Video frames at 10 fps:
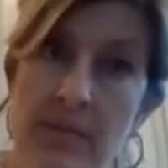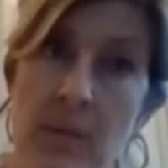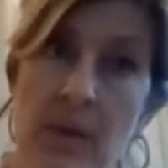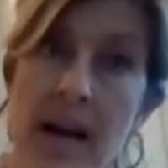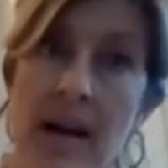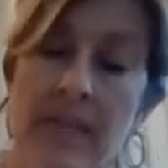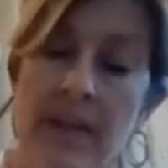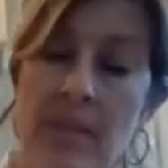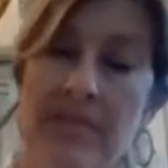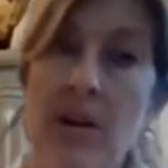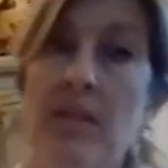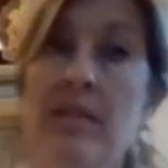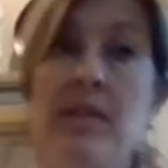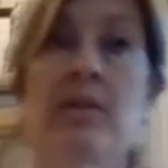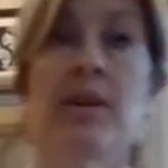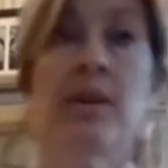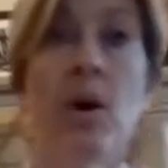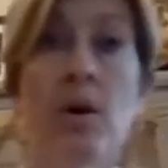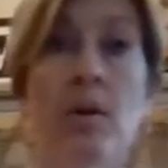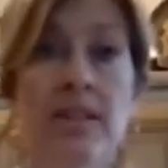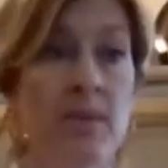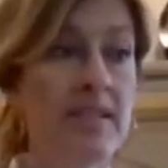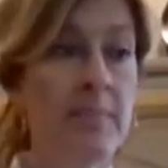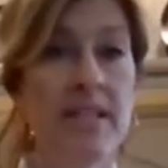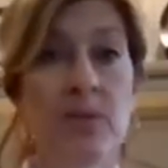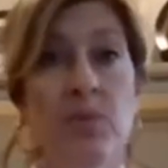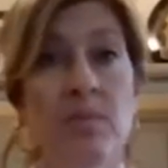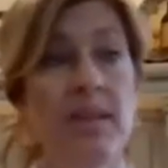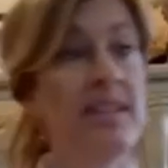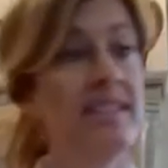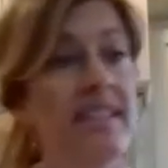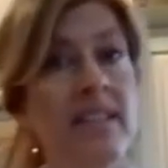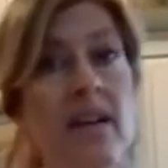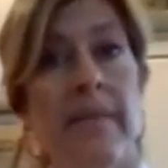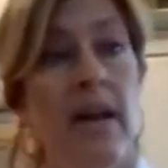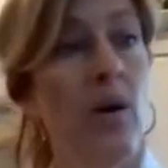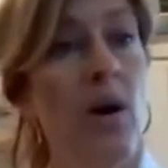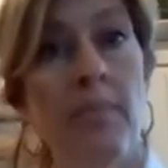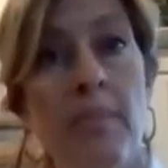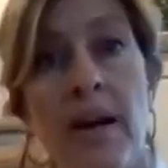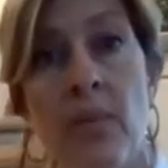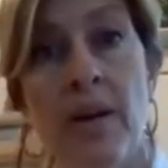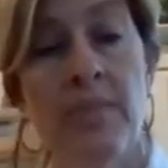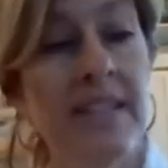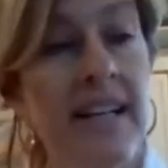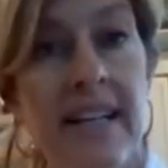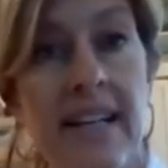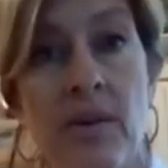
one half cup of olive oil. And all these recipes will be listed on my website at